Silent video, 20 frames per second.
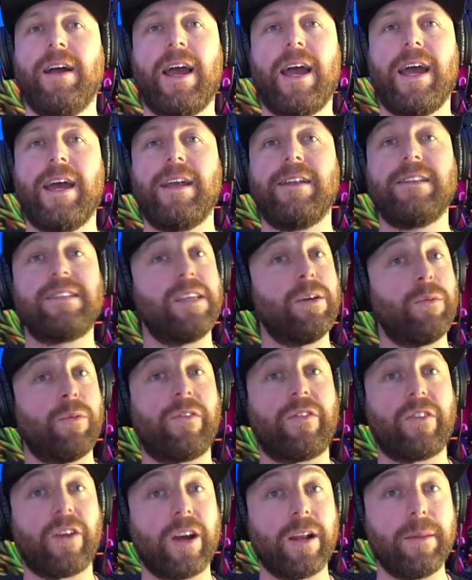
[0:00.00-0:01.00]
and see
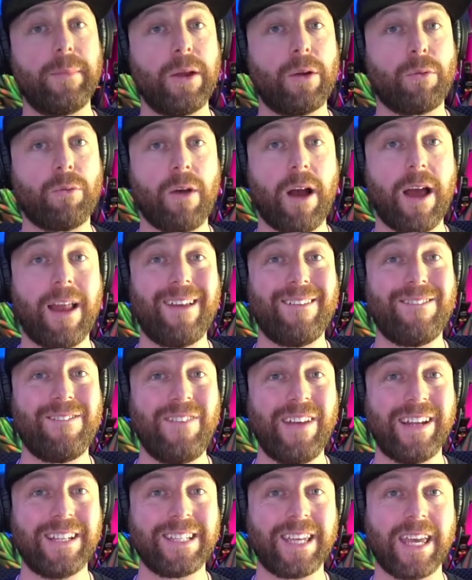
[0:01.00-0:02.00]
if we're going to be a right
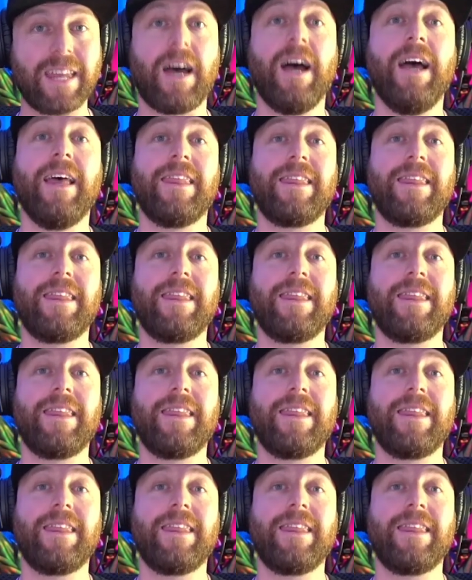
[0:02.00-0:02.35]
fit together.